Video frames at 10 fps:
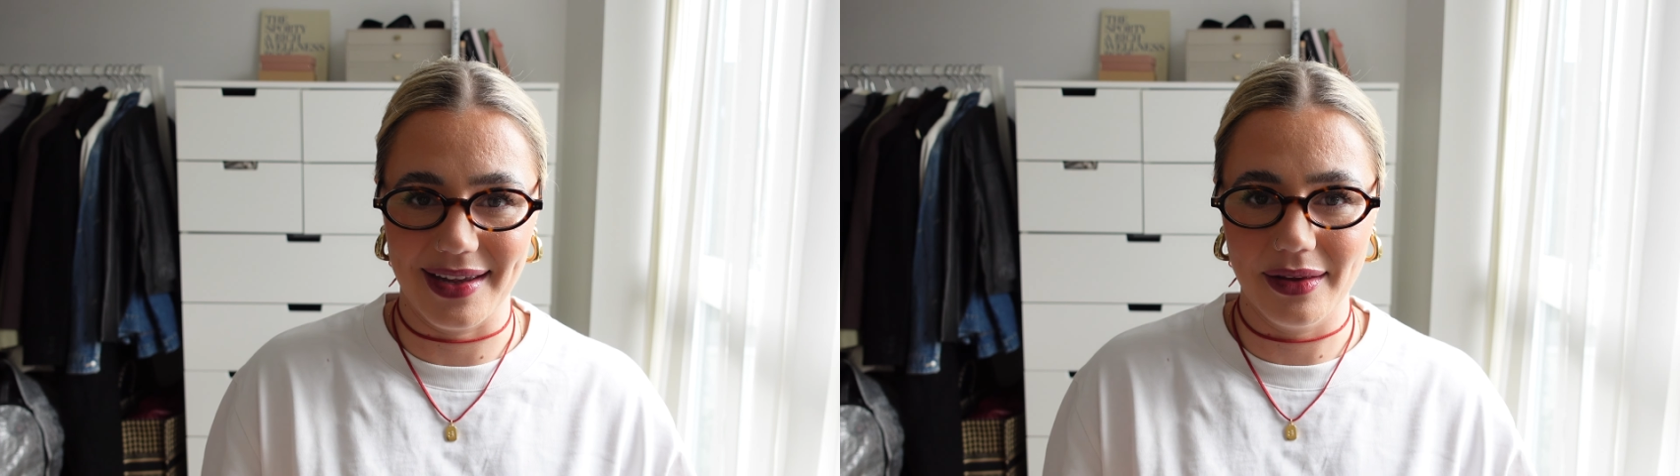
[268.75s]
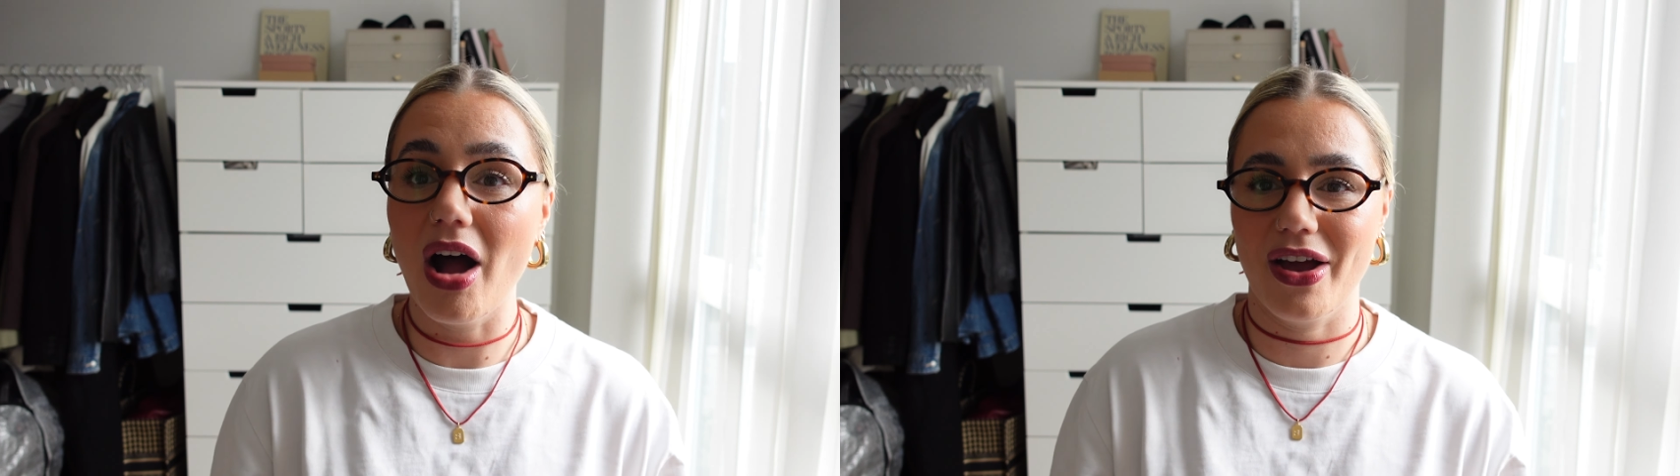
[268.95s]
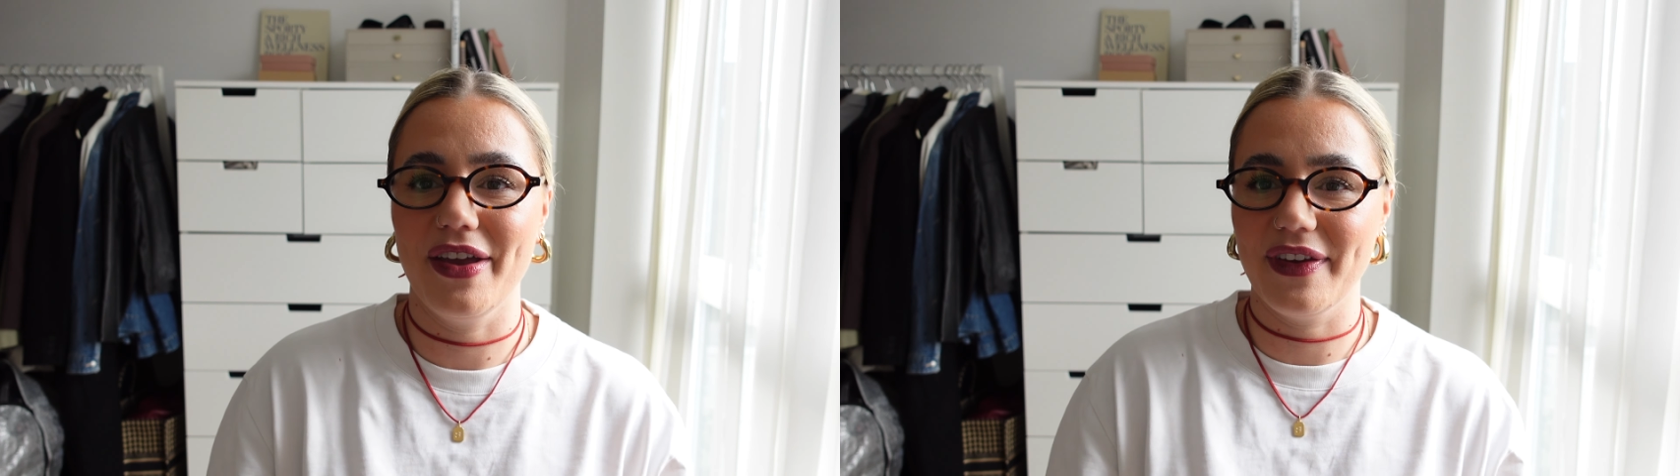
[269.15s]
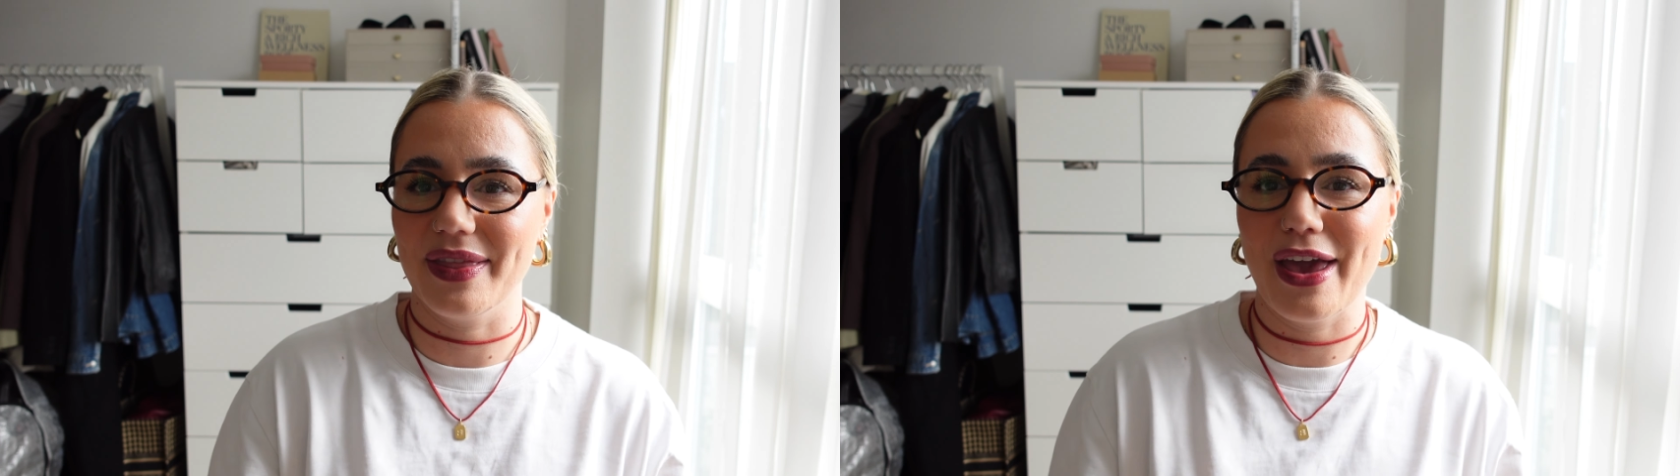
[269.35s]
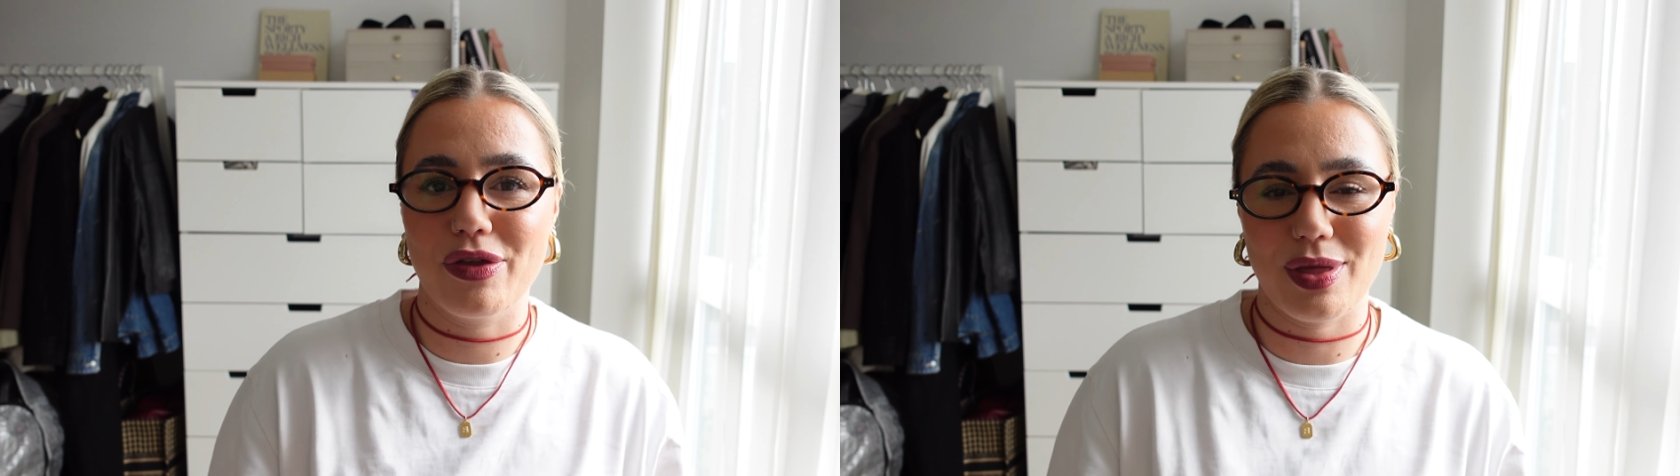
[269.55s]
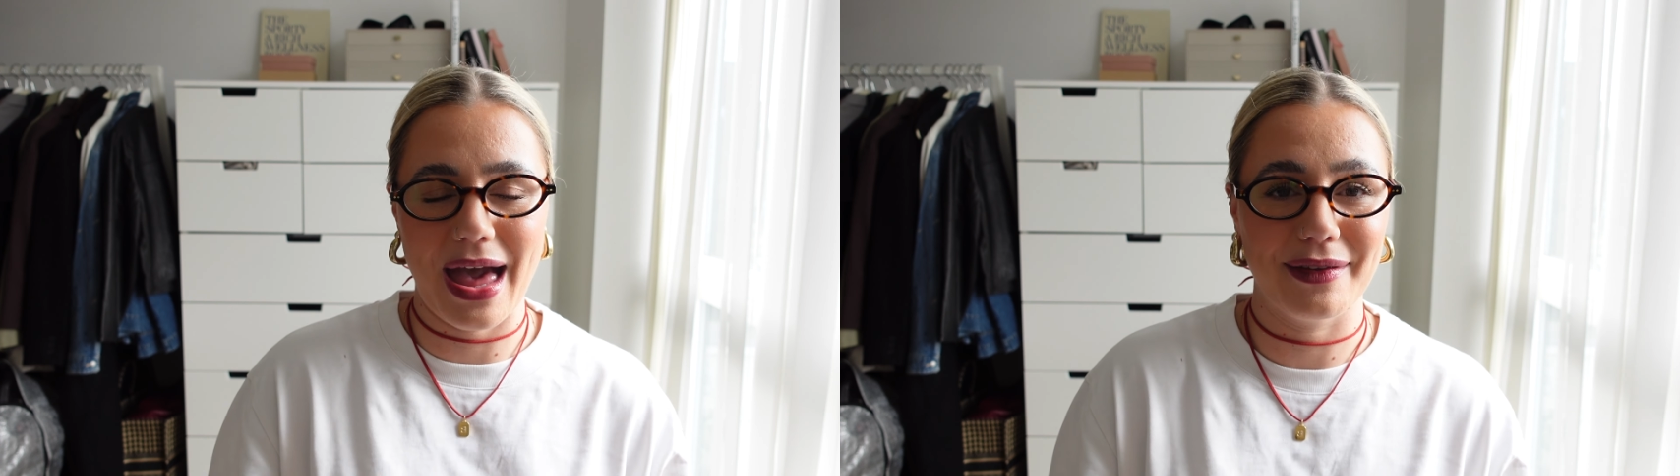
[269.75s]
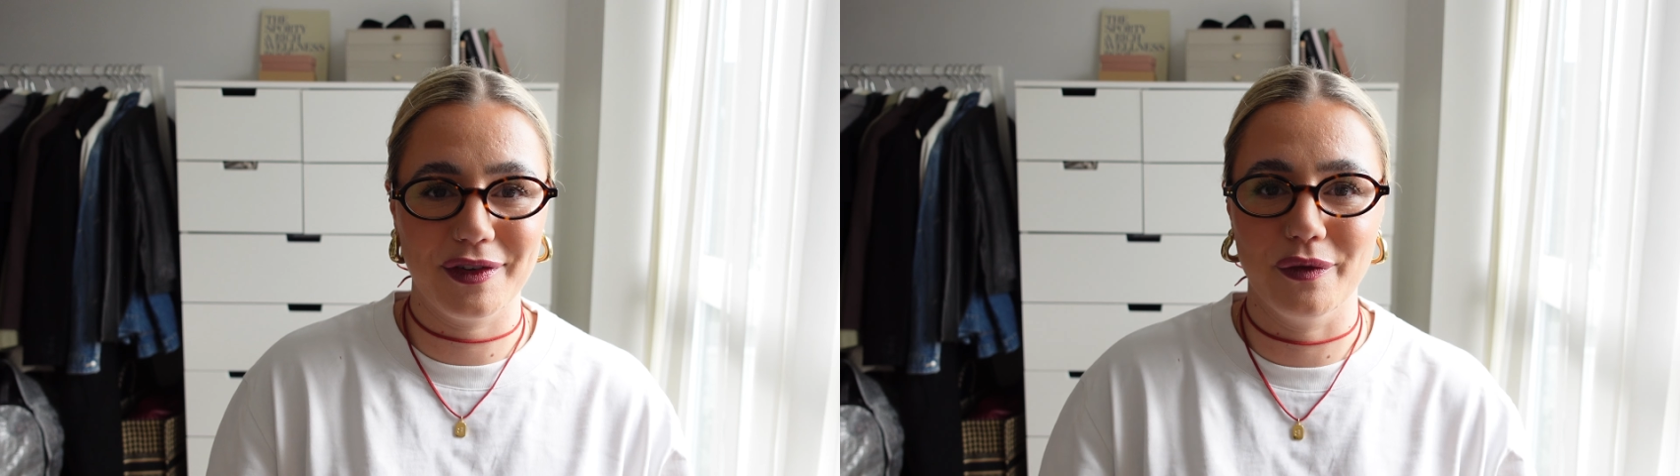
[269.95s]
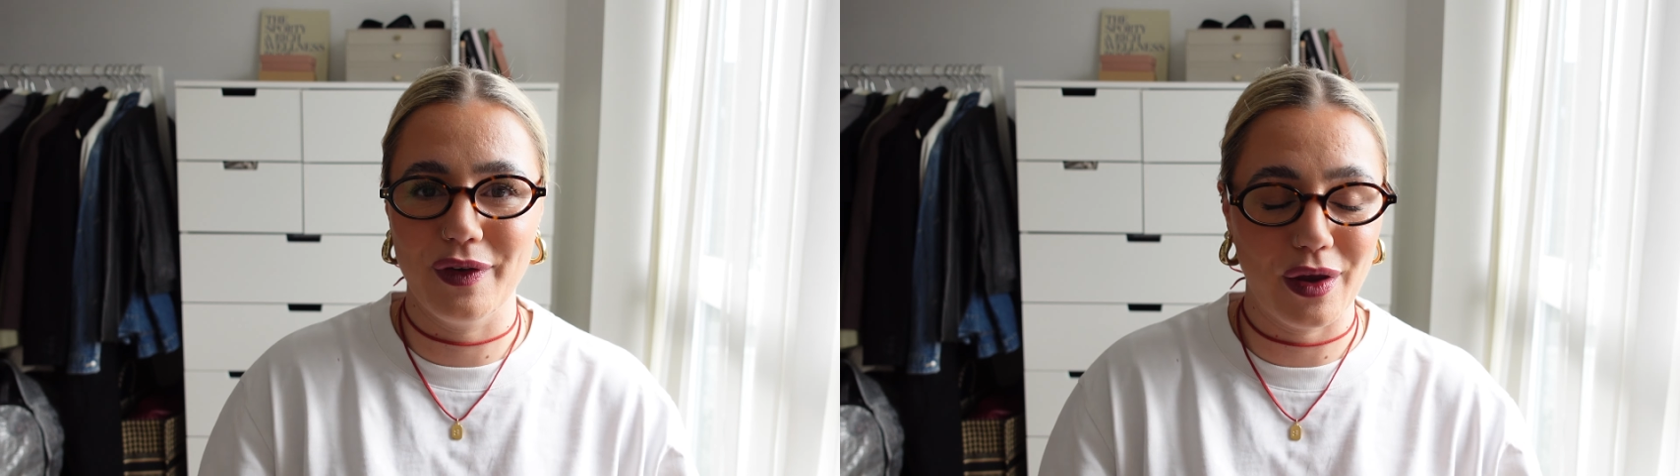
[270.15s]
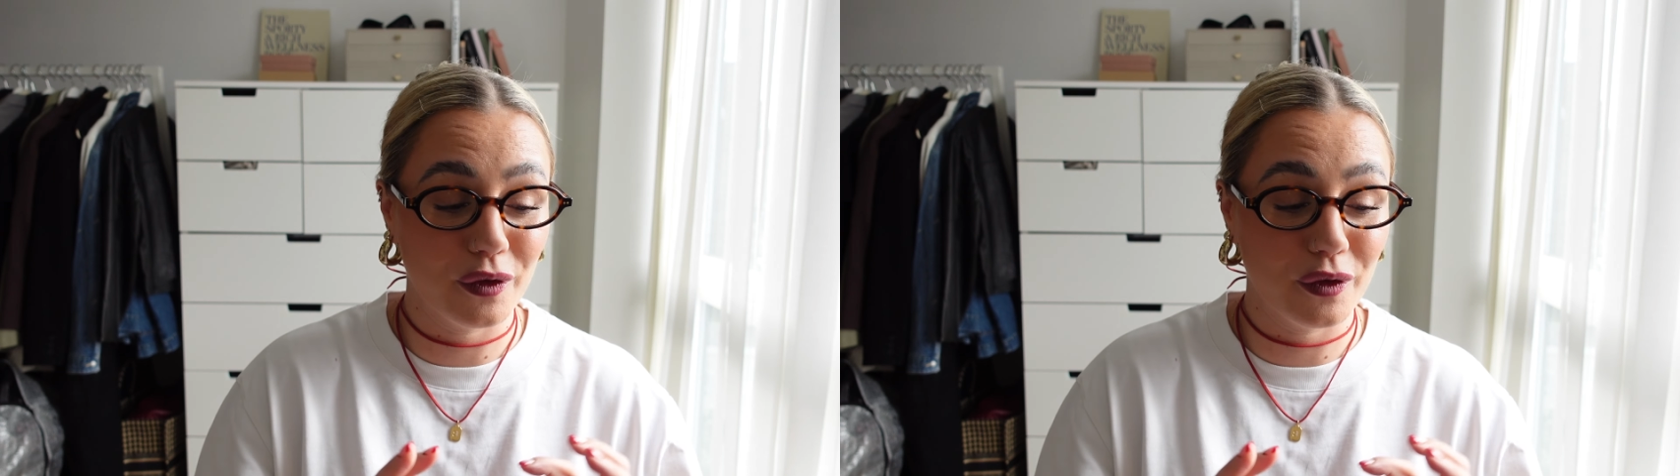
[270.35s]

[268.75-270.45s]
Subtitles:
and I think they just add something